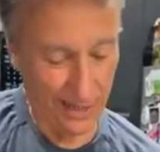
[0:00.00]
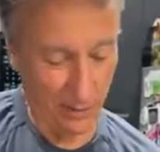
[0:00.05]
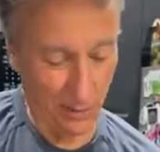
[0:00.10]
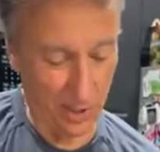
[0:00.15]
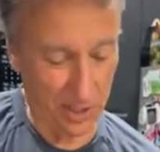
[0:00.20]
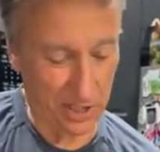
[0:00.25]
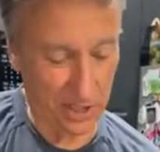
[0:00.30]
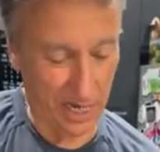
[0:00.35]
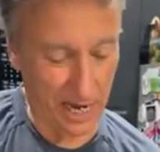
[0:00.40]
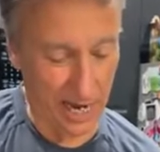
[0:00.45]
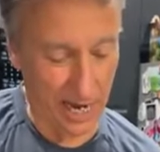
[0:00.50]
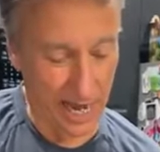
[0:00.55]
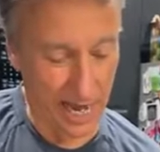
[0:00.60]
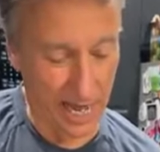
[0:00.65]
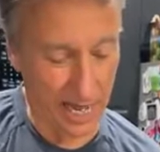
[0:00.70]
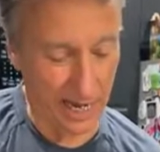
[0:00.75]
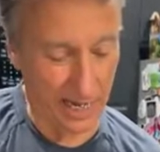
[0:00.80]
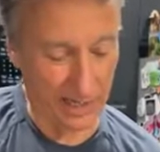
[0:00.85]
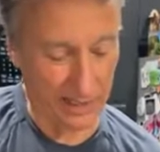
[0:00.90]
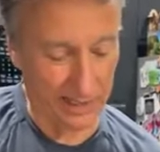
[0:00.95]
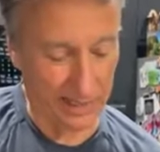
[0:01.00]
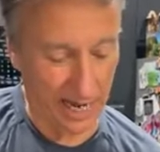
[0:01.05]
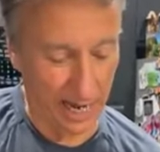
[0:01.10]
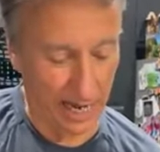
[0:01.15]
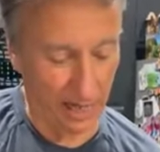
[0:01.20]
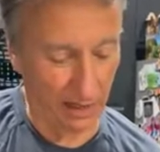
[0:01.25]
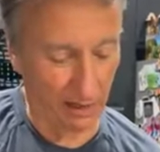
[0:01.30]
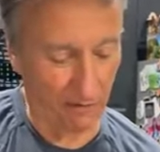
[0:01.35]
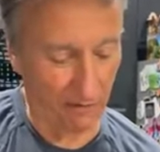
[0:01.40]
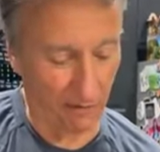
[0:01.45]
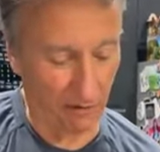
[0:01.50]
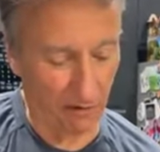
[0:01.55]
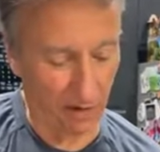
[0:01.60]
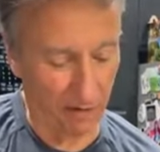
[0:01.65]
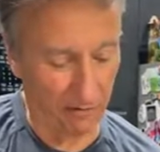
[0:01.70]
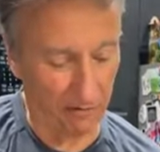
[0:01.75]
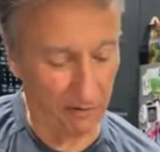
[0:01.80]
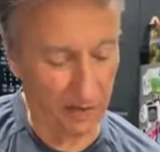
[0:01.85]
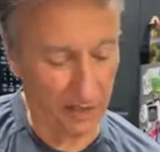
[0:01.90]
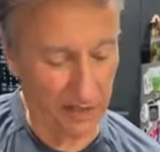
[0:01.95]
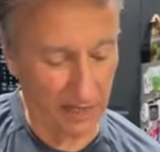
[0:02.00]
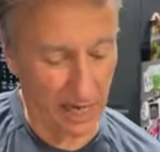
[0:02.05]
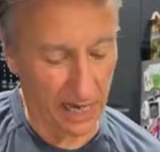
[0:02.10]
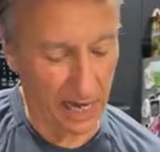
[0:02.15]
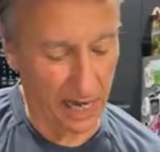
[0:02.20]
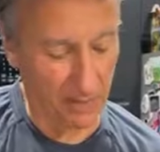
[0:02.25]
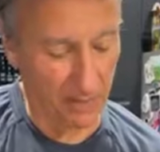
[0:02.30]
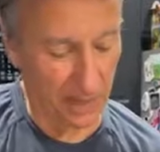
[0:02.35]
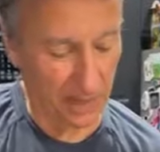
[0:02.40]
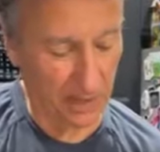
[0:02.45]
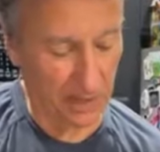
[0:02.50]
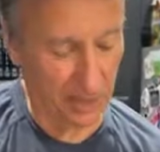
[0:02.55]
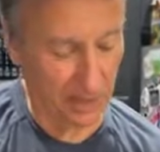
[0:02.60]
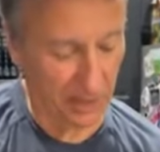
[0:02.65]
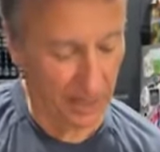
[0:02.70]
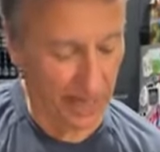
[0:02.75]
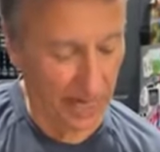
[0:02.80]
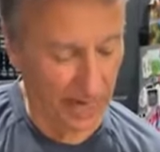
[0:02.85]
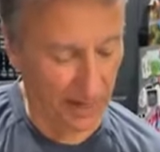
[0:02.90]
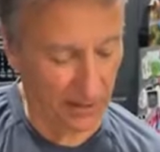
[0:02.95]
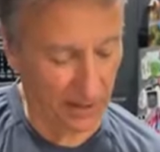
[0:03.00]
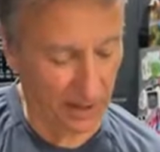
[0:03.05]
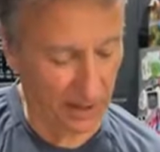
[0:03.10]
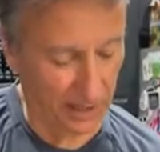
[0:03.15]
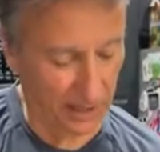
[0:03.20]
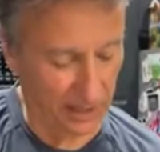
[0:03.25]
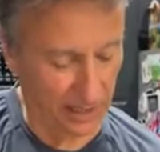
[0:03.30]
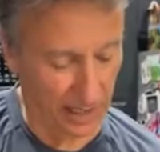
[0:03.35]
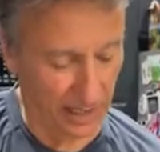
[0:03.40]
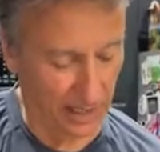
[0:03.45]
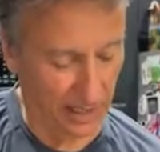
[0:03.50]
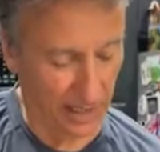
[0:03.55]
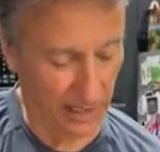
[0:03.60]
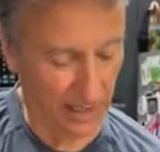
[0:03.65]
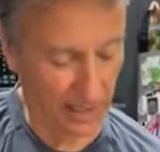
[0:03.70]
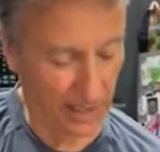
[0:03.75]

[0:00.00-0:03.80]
Wish I had $1 for every time I took it out in the sink.